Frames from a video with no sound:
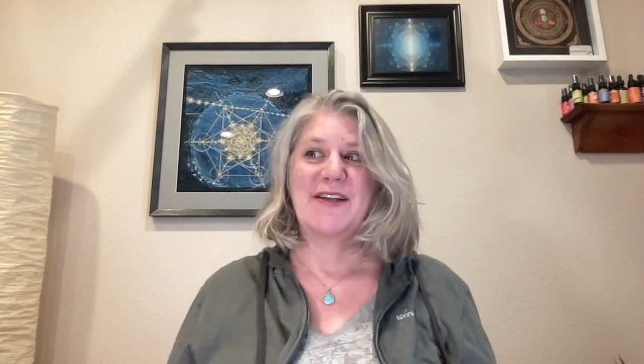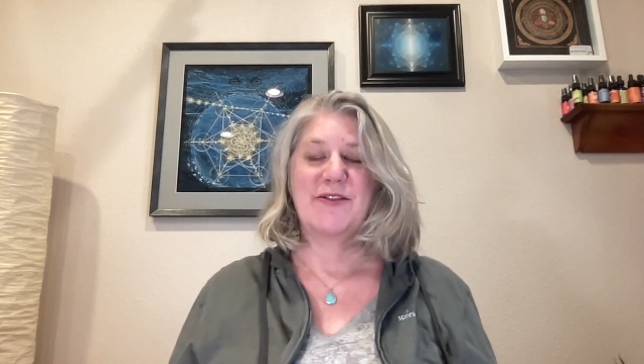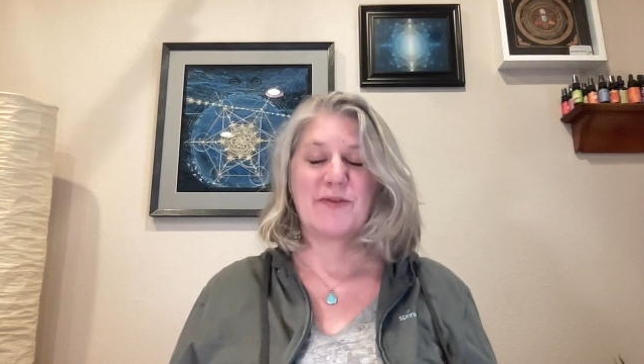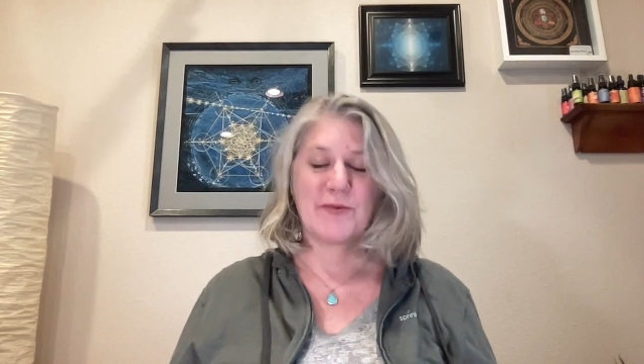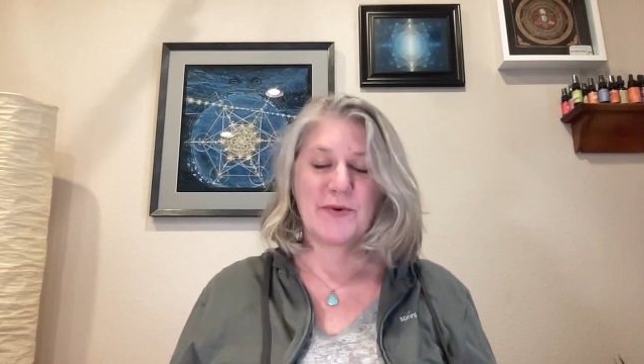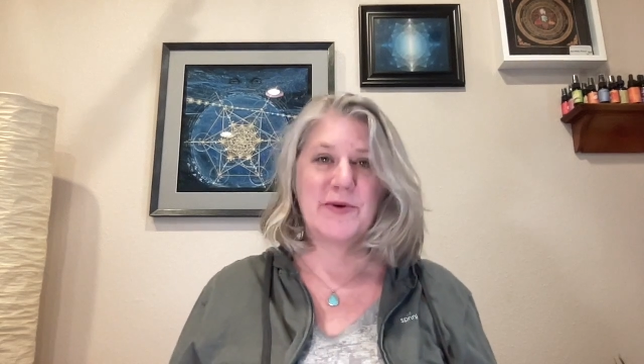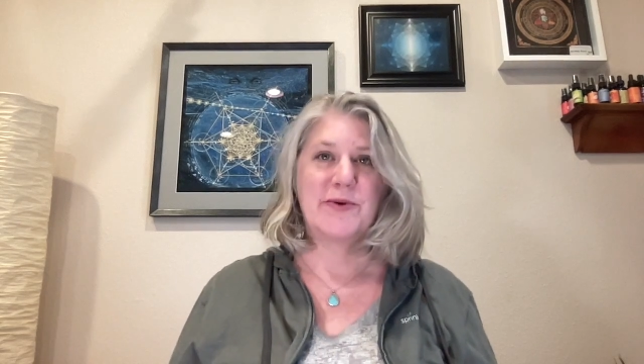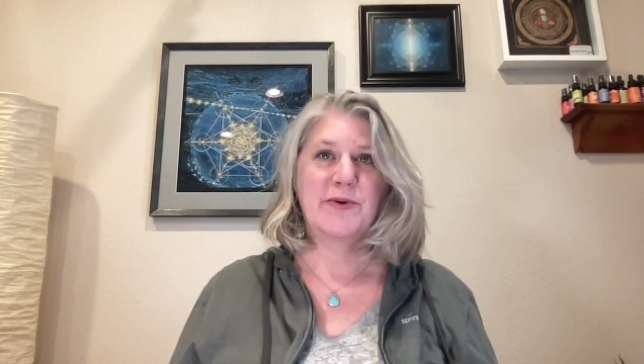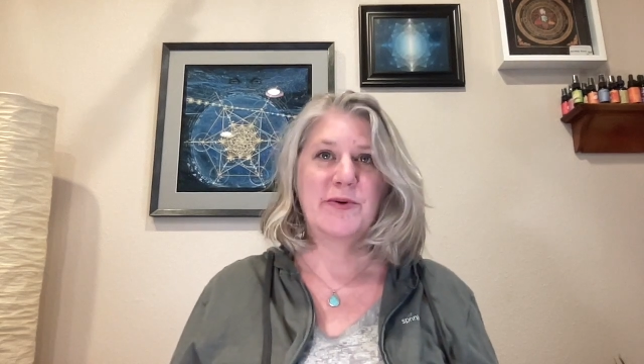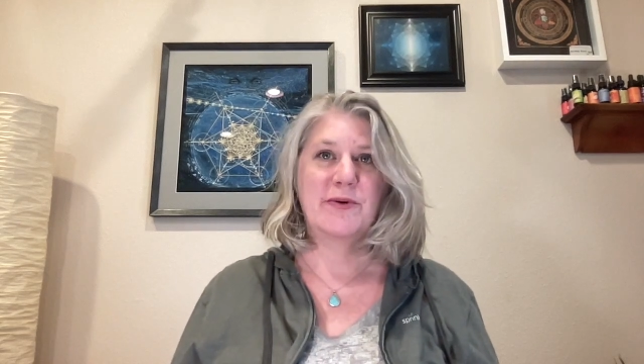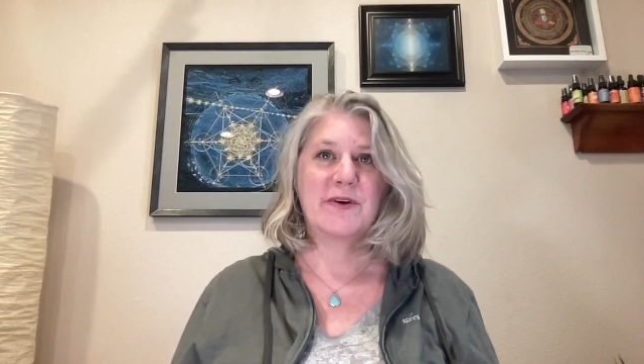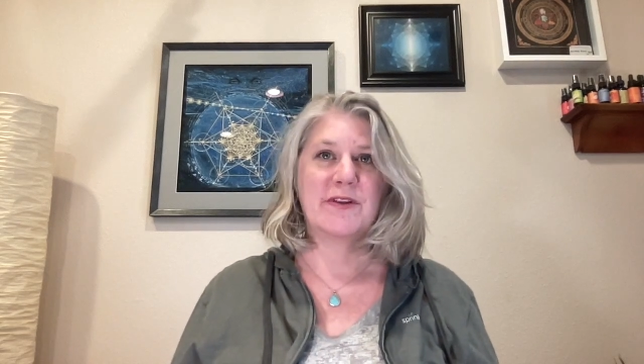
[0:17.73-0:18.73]

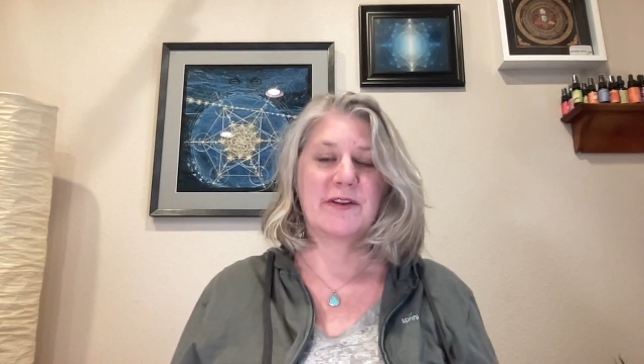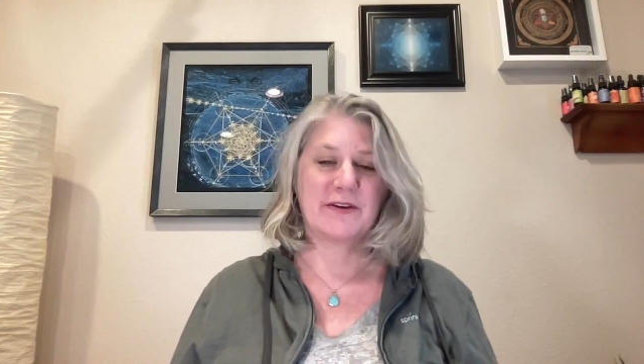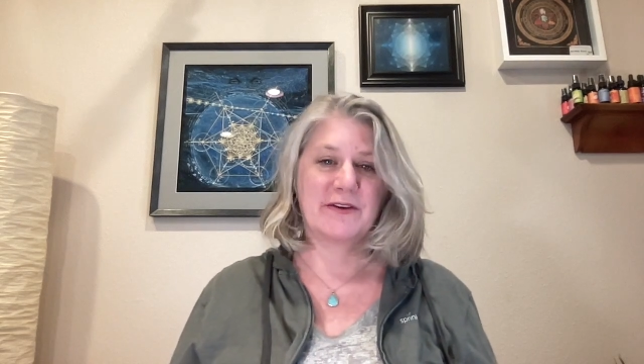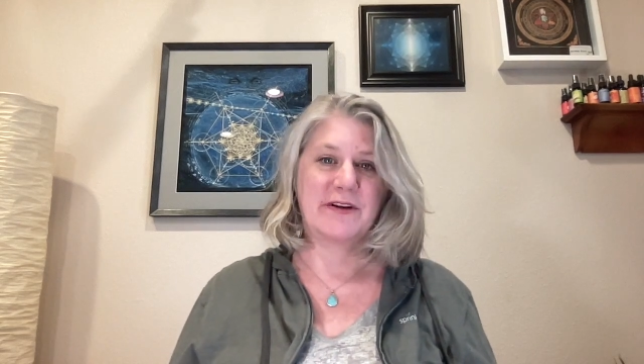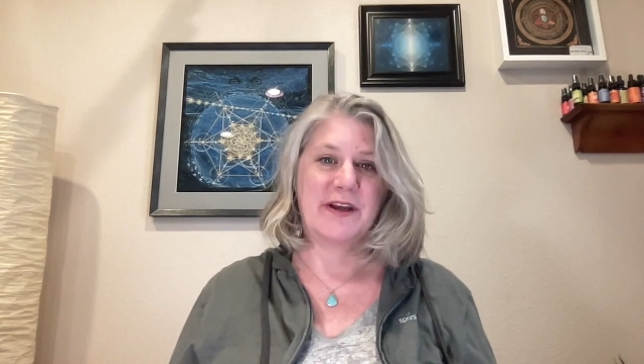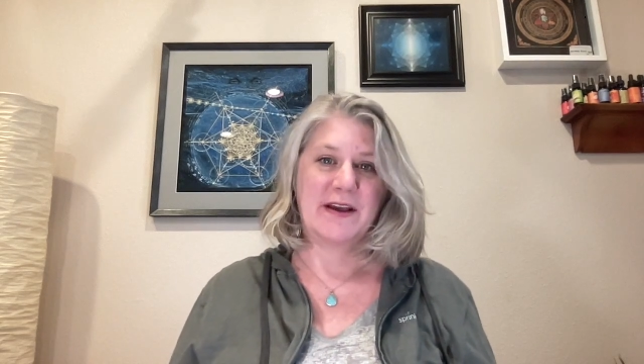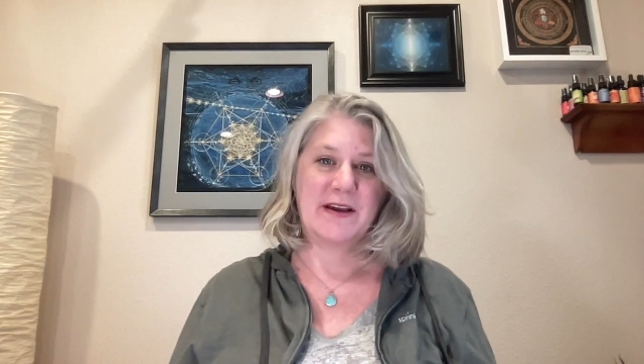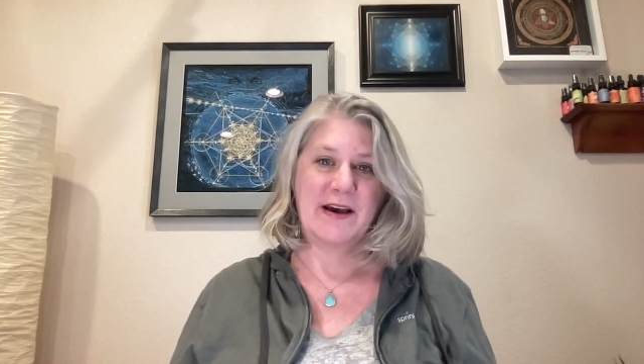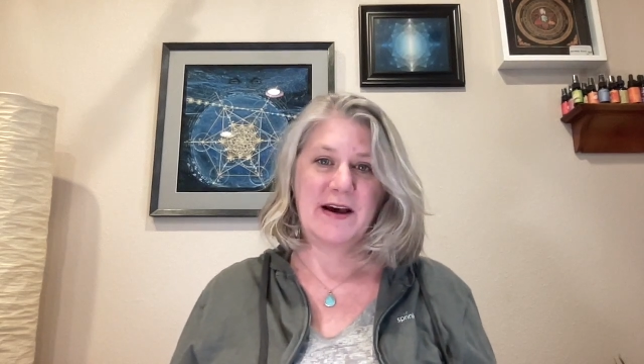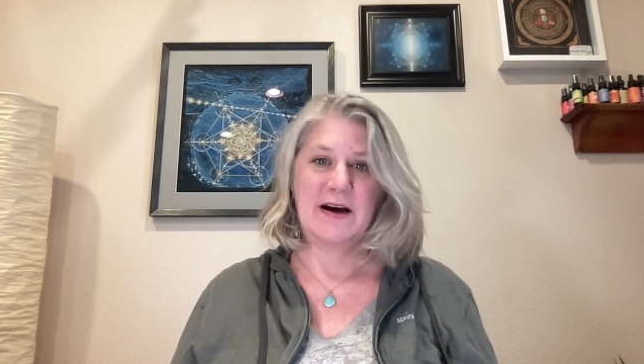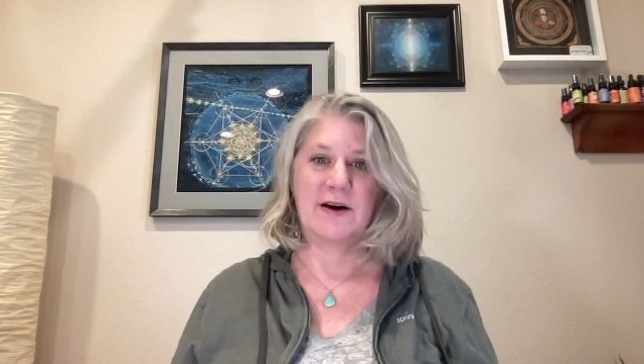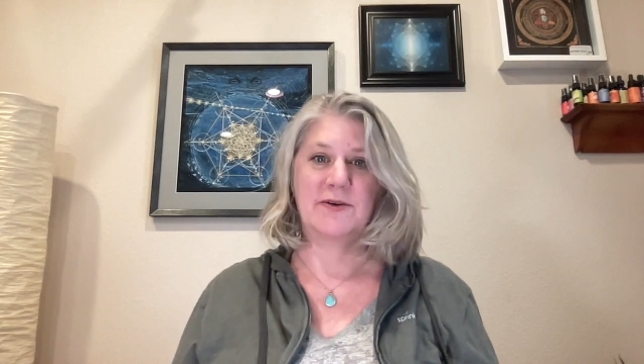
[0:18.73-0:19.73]
through learning
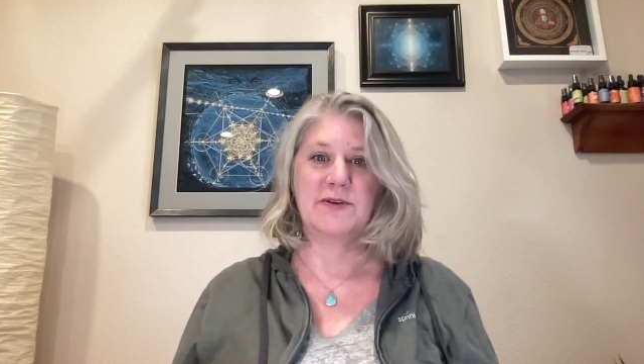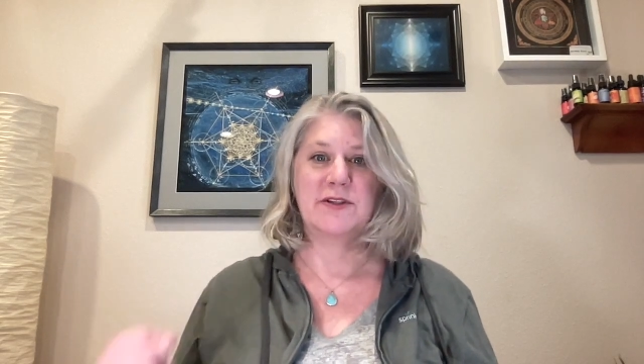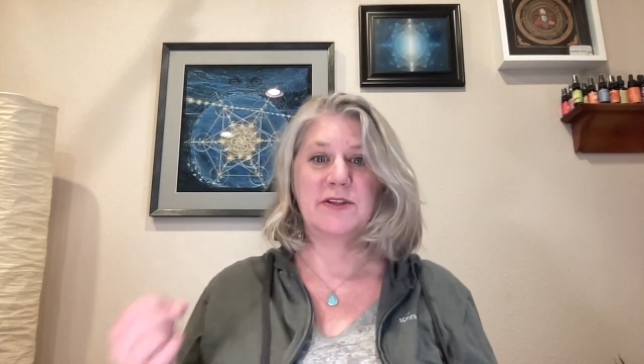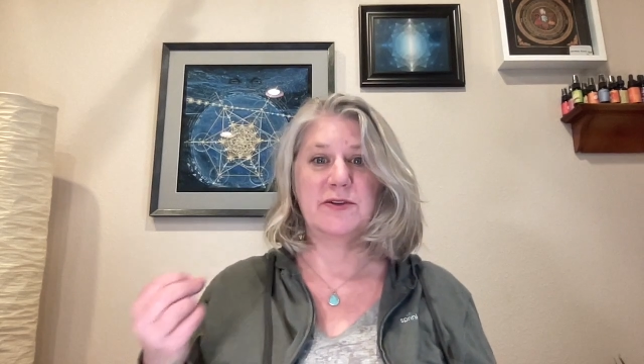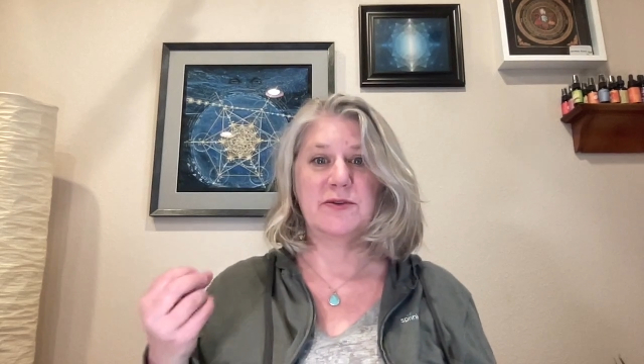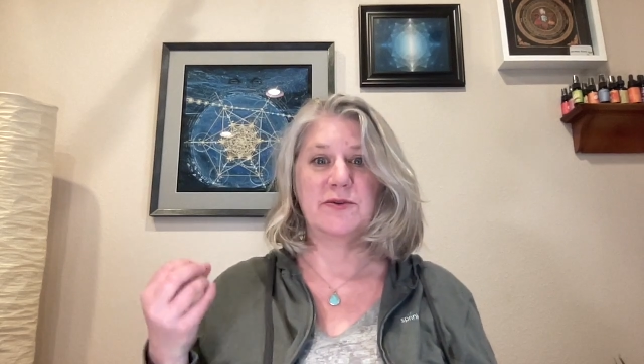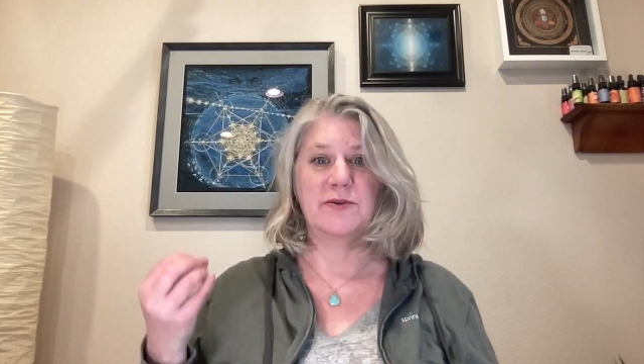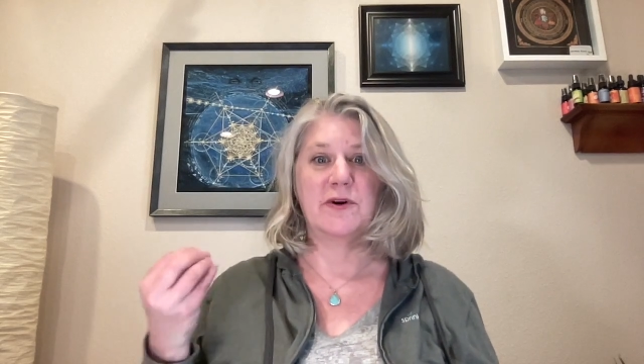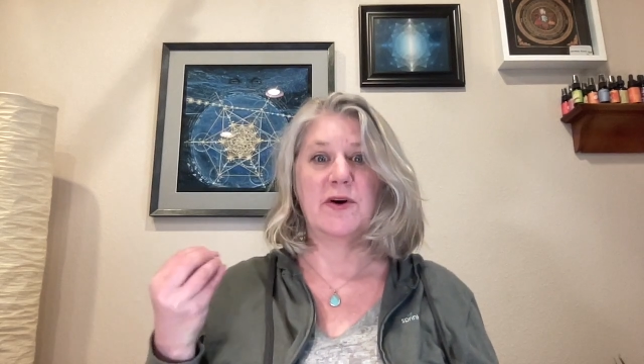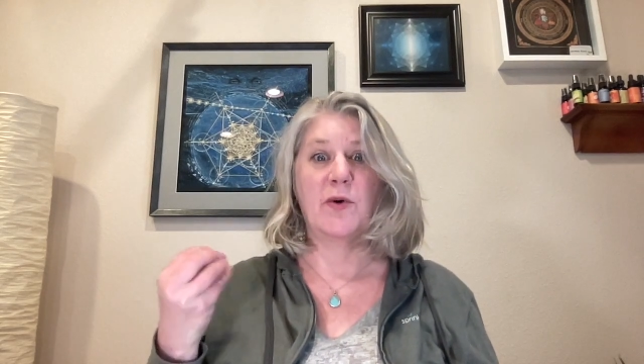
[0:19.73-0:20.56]
how to